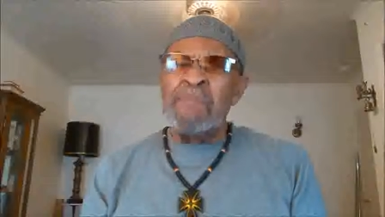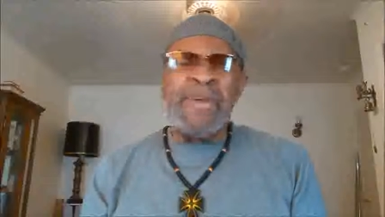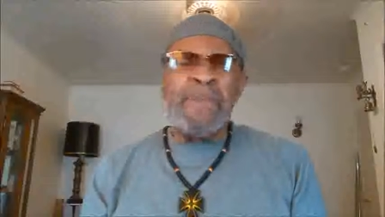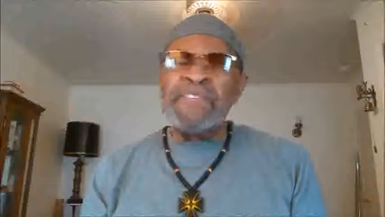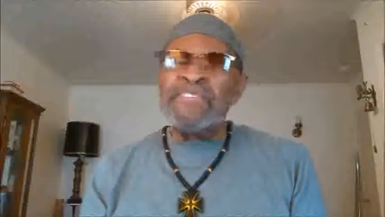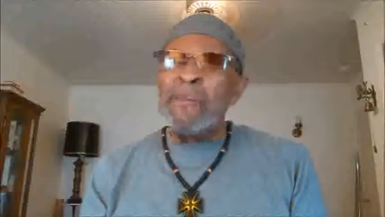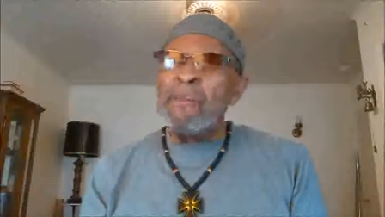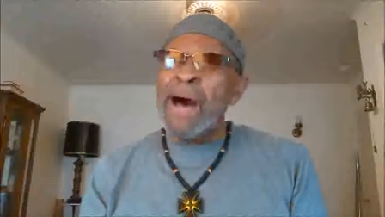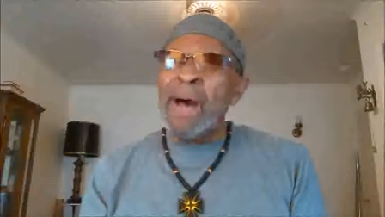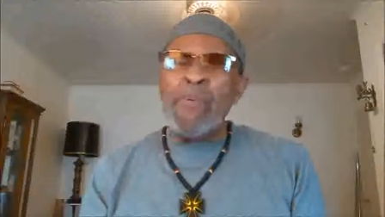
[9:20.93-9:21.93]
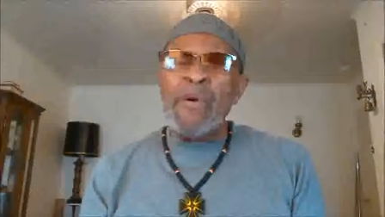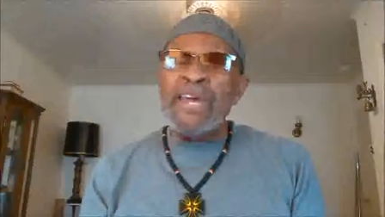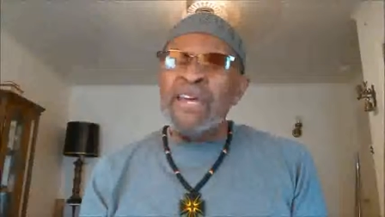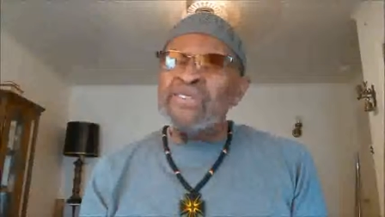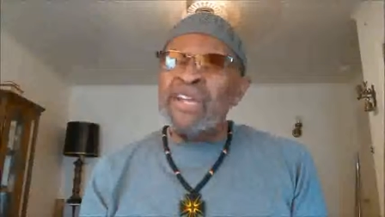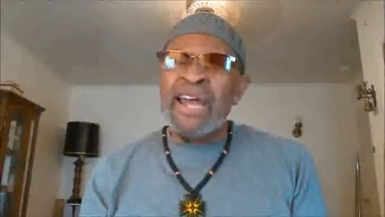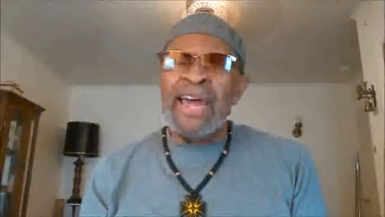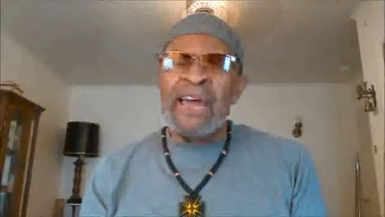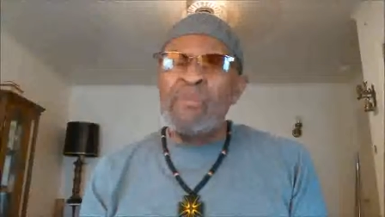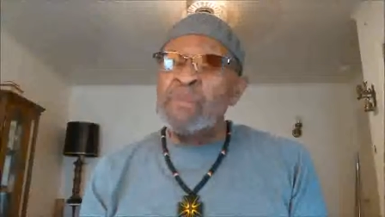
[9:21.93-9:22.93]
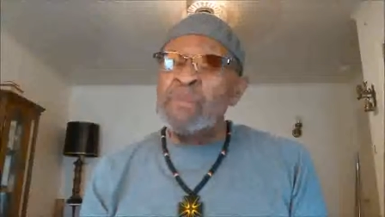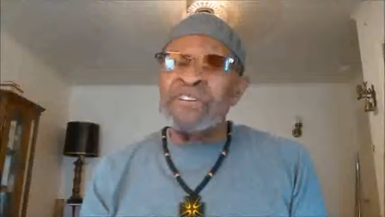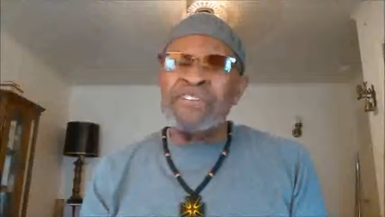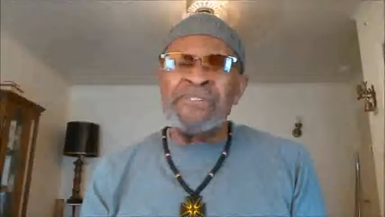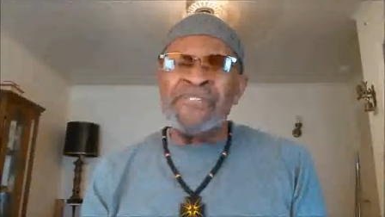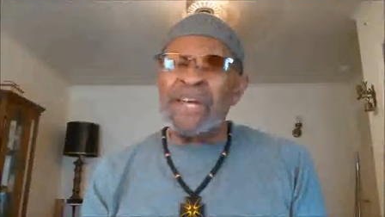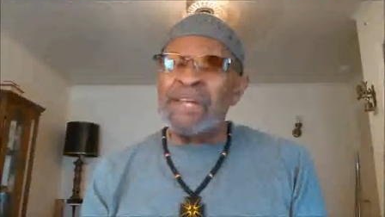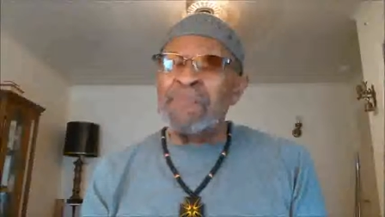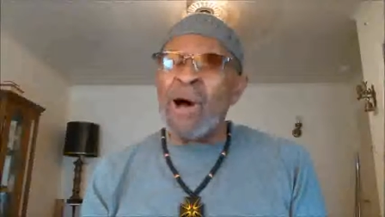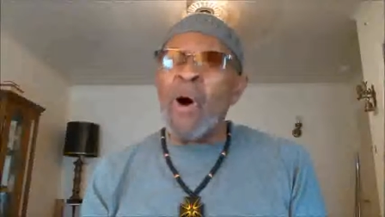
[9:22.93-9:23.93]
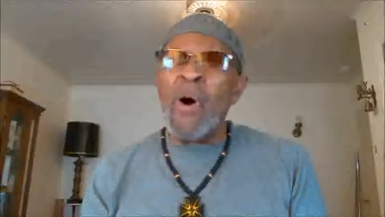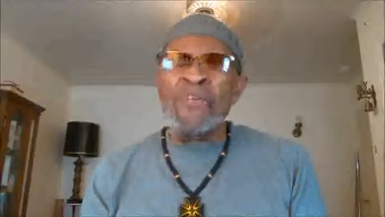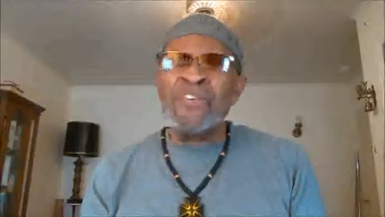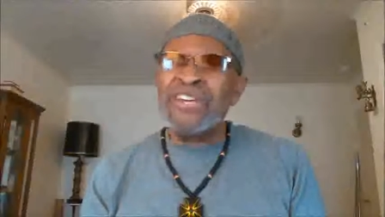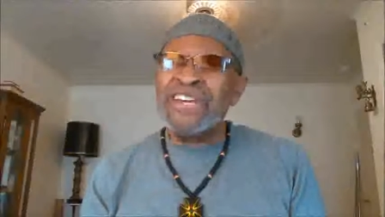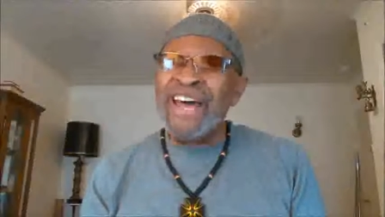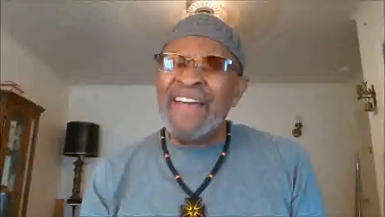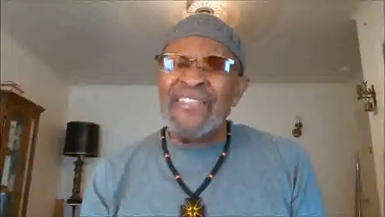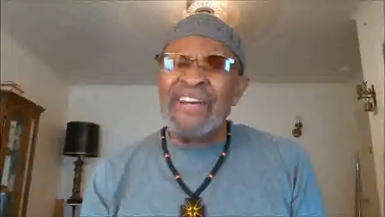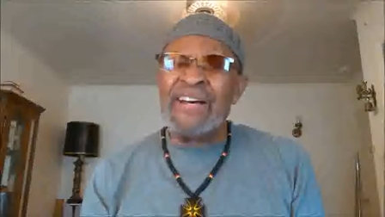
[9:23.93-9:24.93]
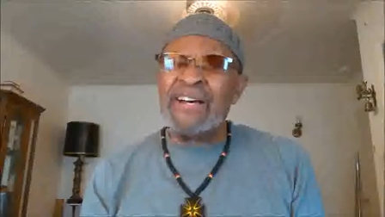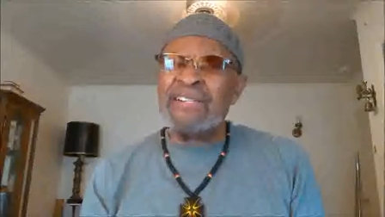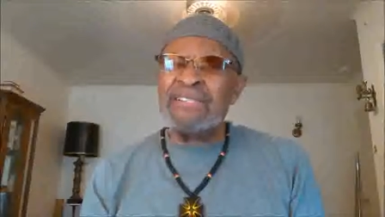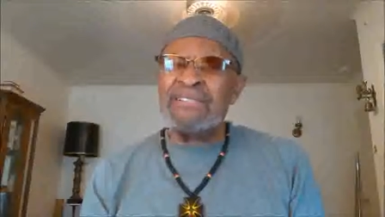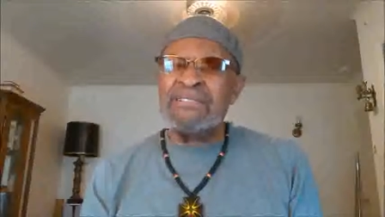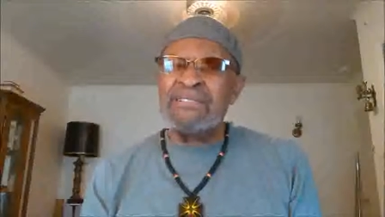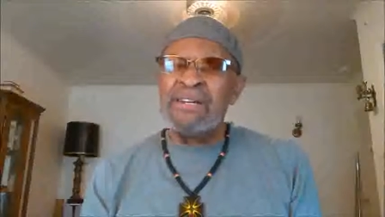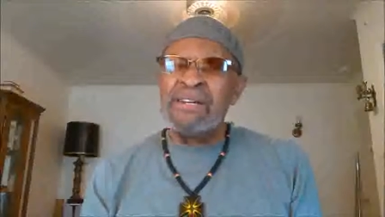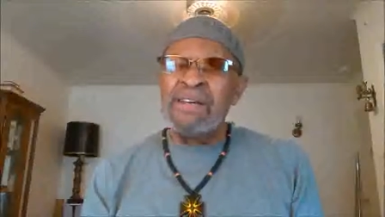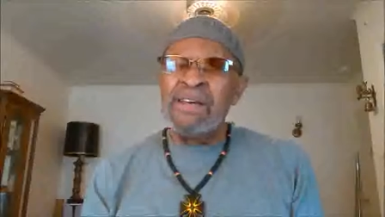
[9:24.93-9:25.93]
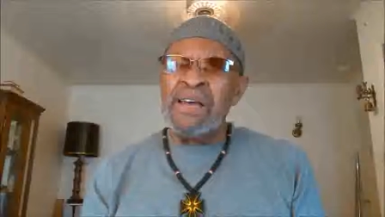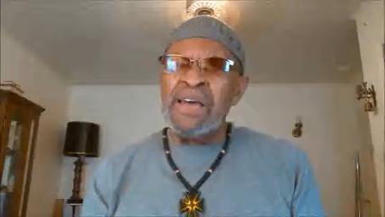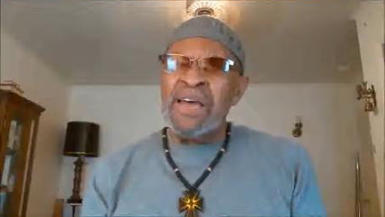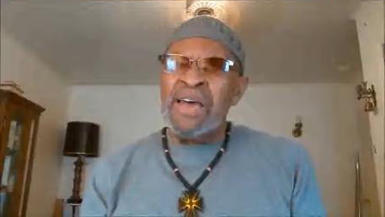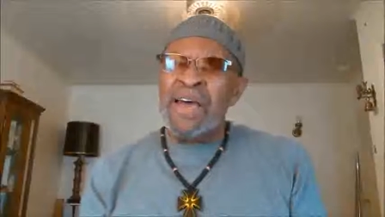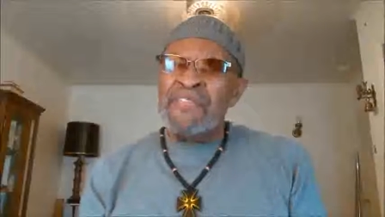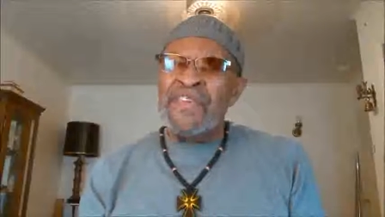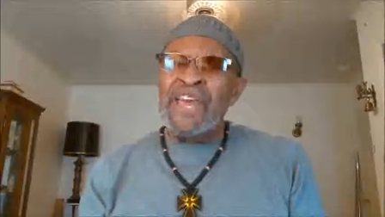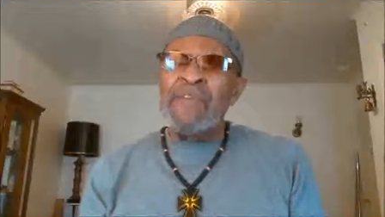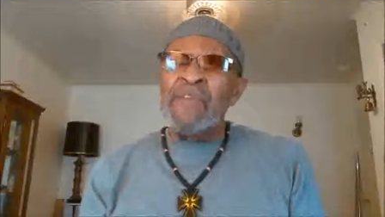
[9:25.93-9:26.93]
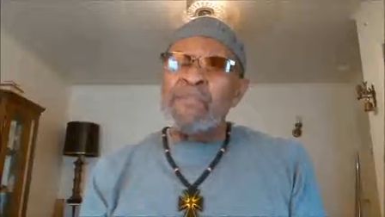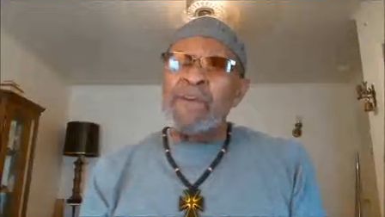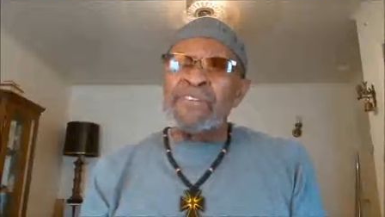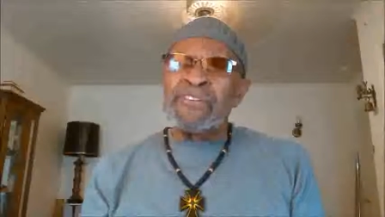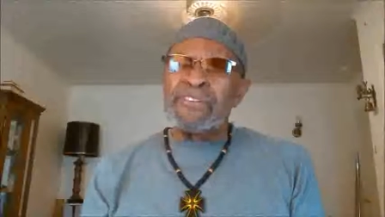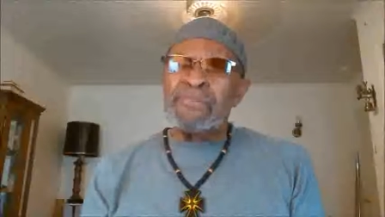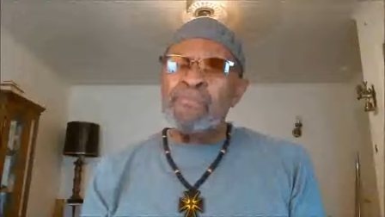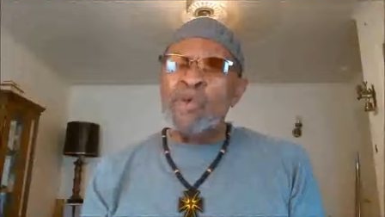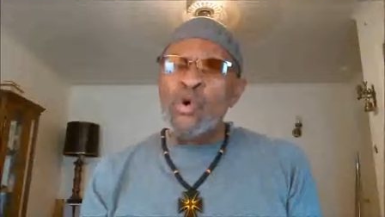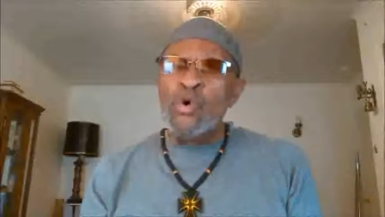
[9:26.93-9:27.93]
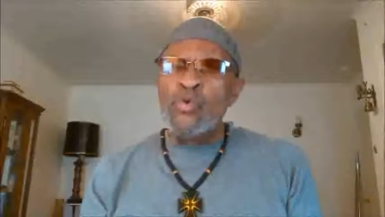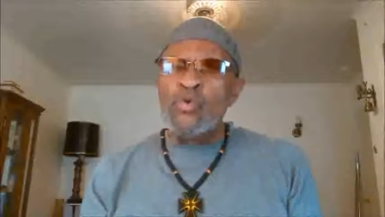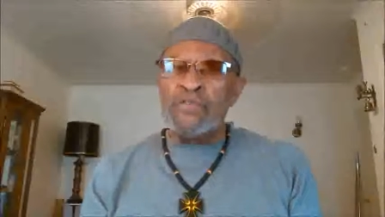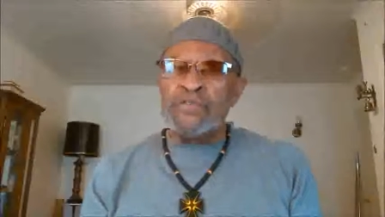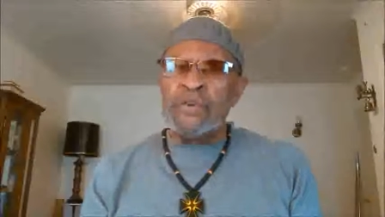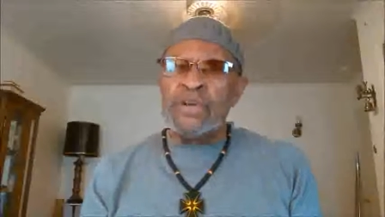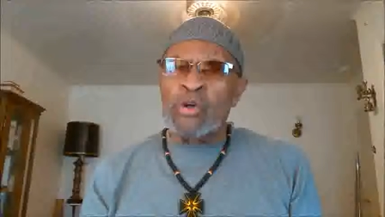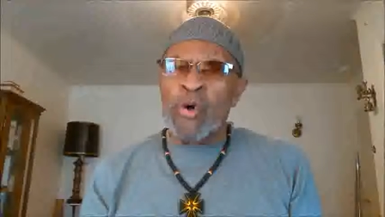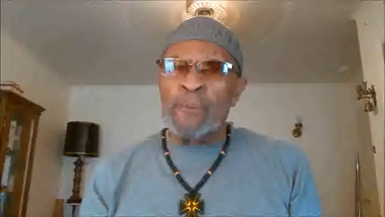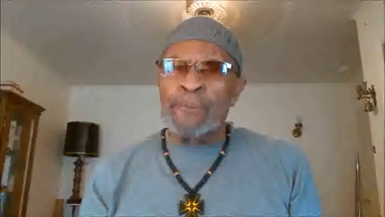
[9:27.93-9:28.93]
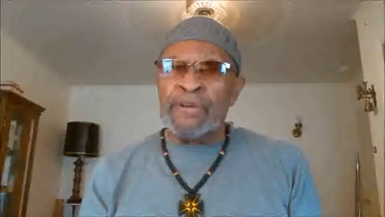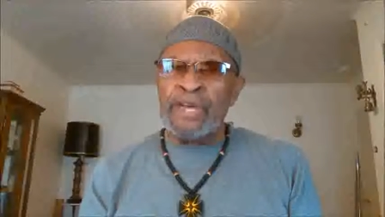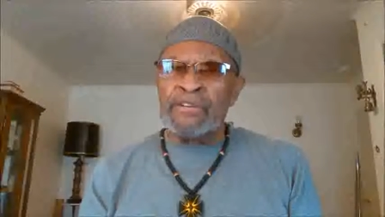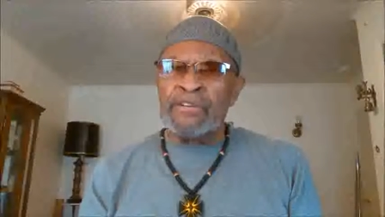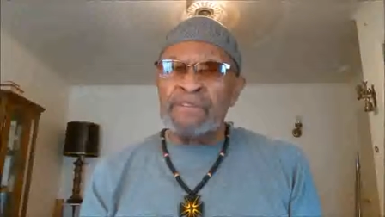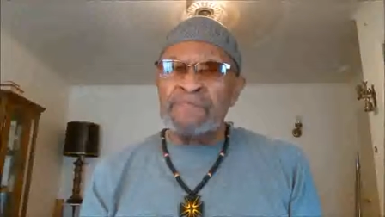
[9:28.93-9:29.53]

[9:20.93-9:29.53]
Maybe Zimbabwe is the land we must develop all together. And then we must move to incorporate